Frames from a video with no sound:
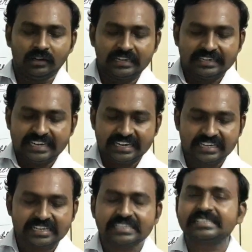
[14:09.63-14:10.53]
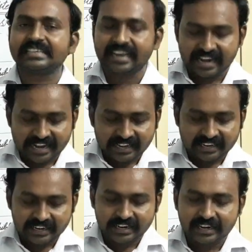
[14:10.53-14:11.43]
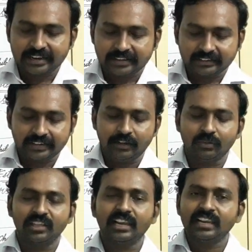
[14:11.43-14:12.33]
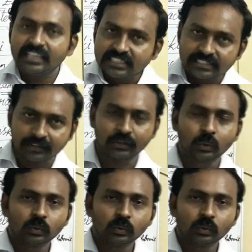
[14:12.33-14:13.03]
Let us enter into the lesson.